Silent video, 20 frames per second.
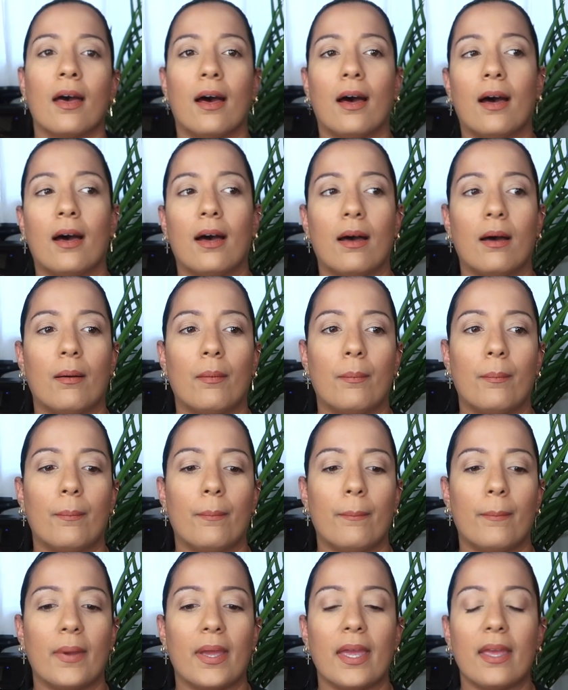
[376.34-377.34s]

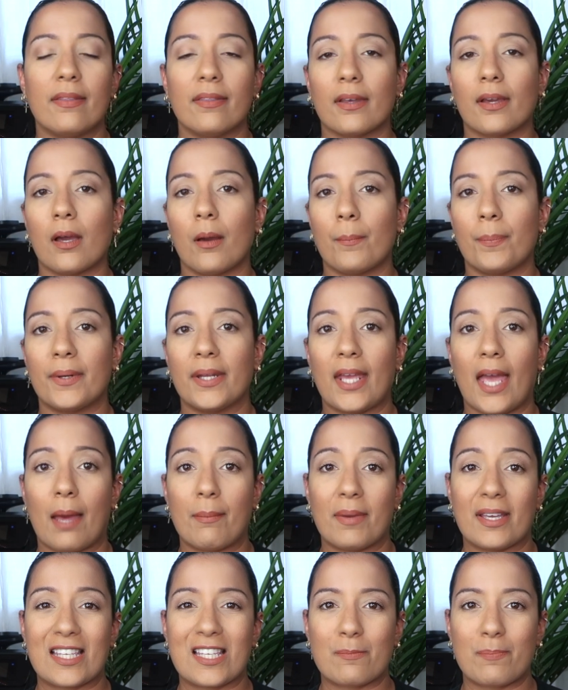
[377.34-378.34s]
In the company,
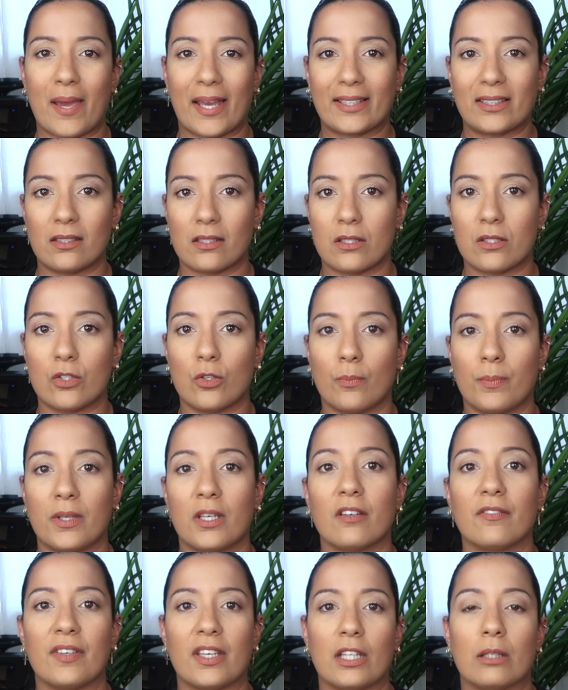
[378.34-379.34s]
I'm expected to
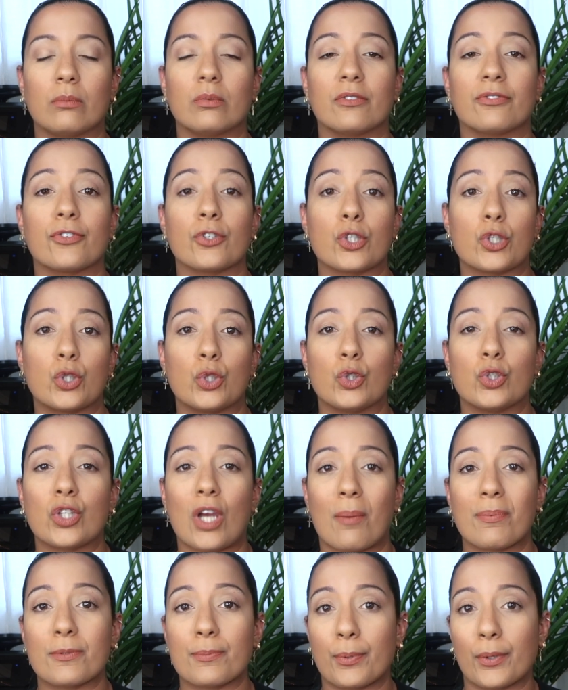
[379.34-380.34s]
be available for 2
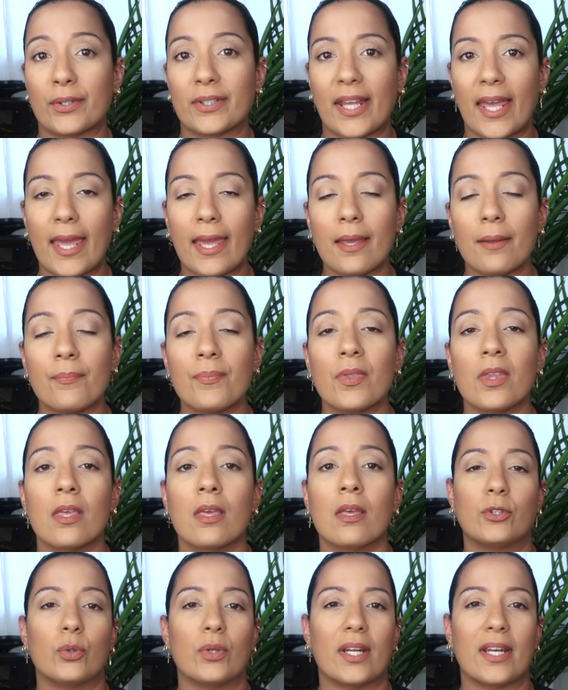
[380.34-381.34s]
jobs per day.
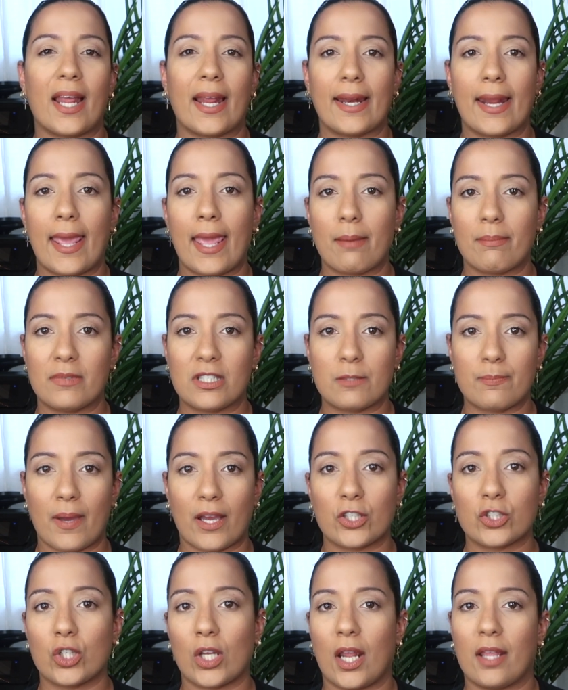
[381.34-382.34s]
We're doing a 9 a.m.
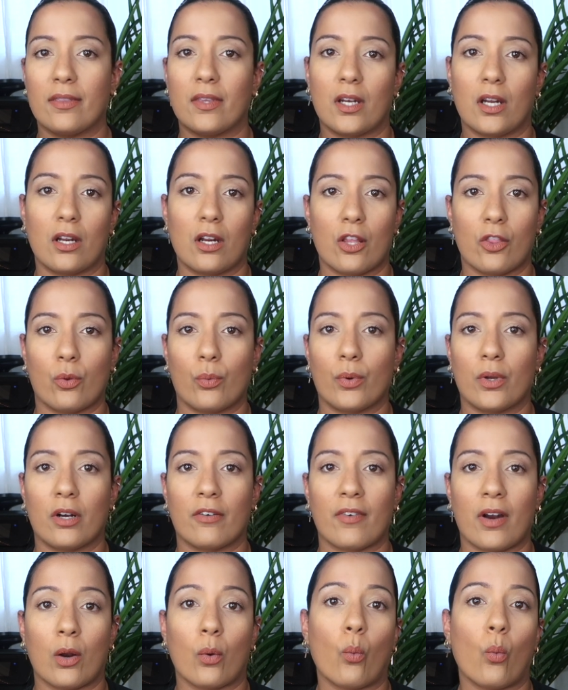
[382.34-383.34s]
inspection and then another one
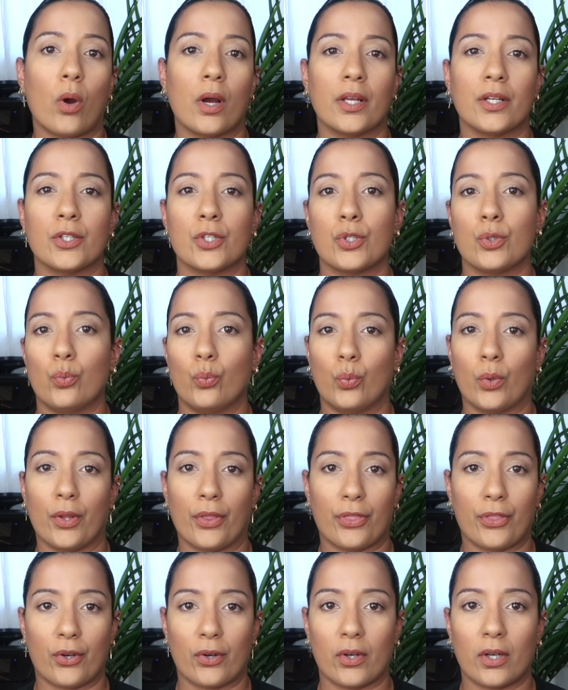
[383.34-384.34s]
around
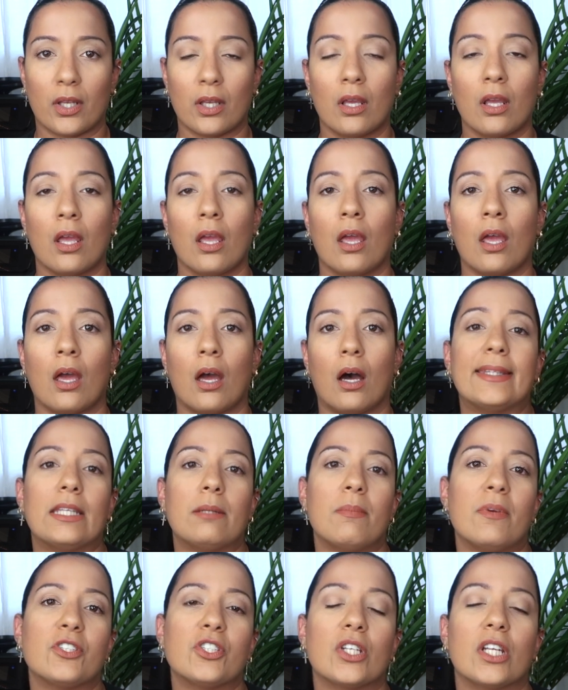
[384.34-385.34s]
1:30. I
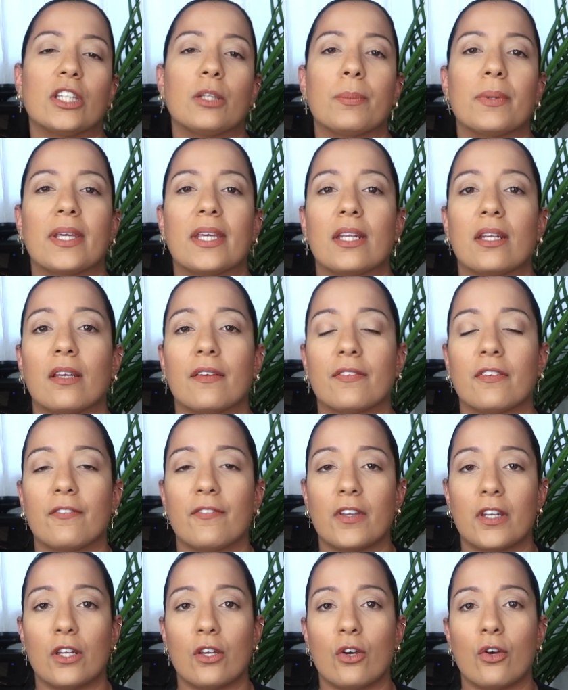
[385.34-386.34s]
did mention at the beginning of the
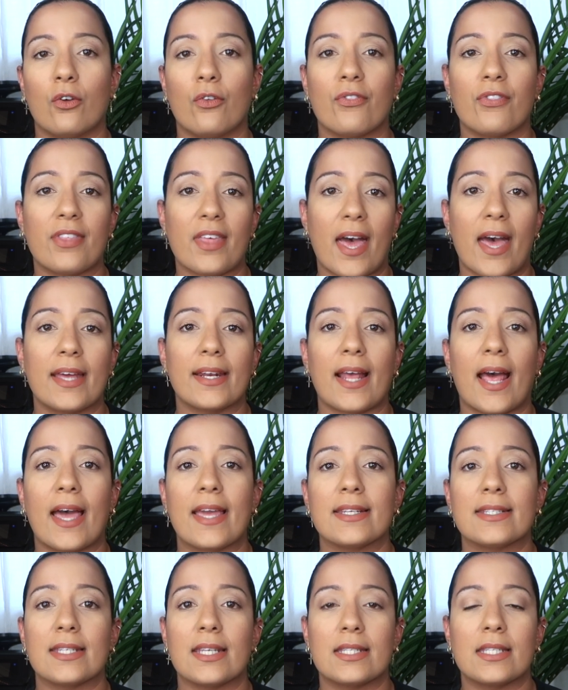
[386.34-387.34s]
video that
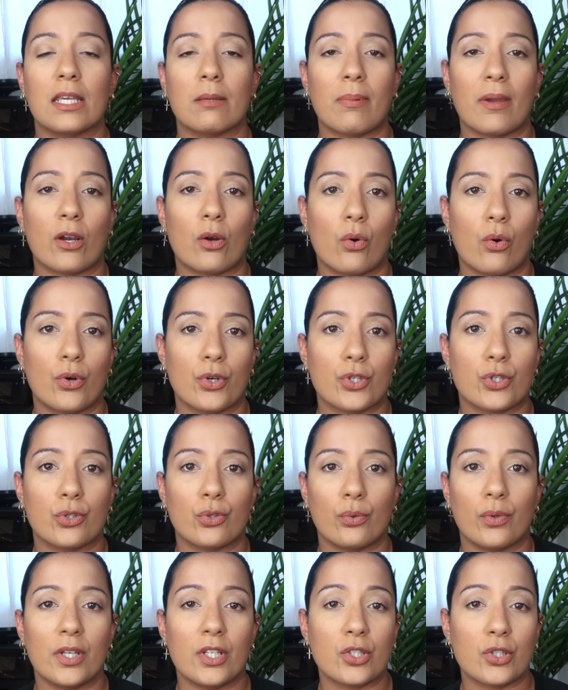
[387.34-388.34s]
I did take my course
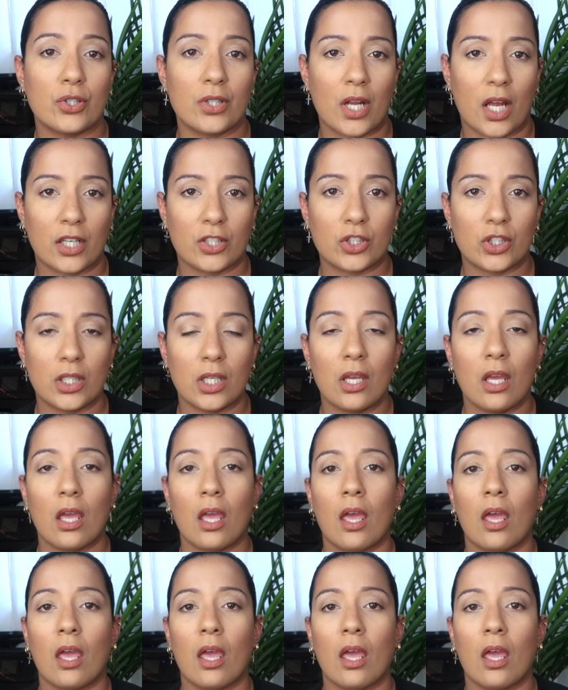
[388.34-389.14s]
through Internachi,